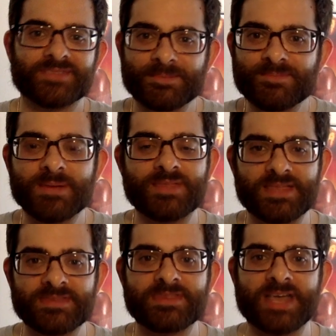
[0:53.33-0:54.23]
maybe
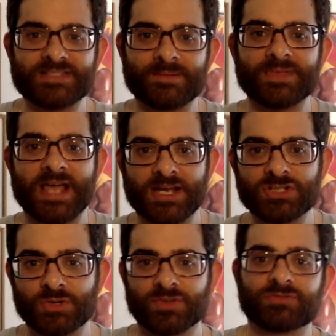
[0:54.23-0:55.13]
that's something I
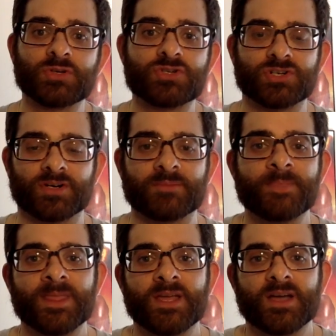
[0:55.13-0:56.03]
could do in the future.
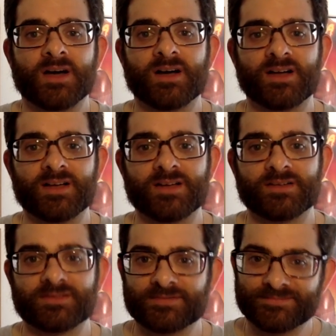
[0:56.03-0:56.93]
Uh,
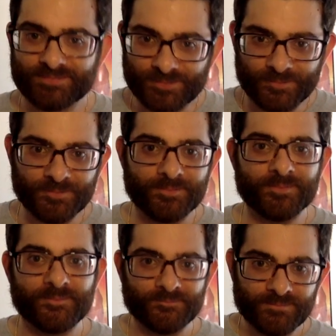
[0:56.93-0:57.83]

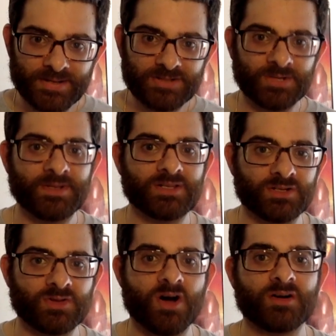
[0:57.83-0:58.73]
it took me a
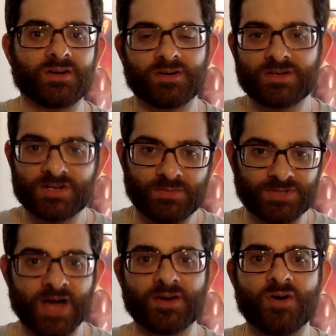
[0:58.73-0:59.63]
little longer. It
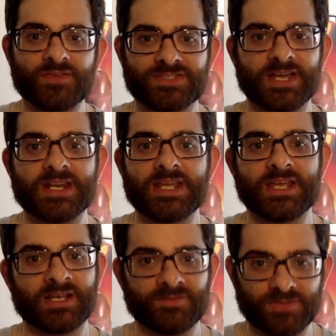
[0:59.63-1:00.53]
was on and off
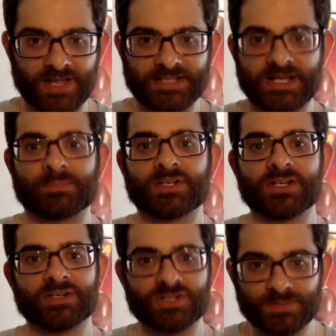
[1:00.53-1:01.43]
studying for the last couple of
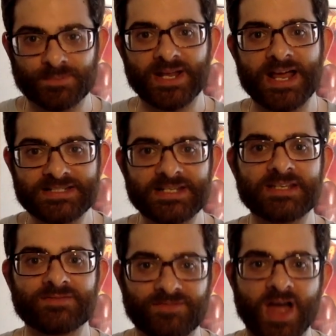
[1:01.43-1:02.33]
years, but I
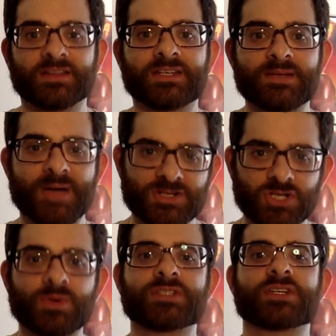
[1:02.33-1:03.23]
did finally, about 2 weeks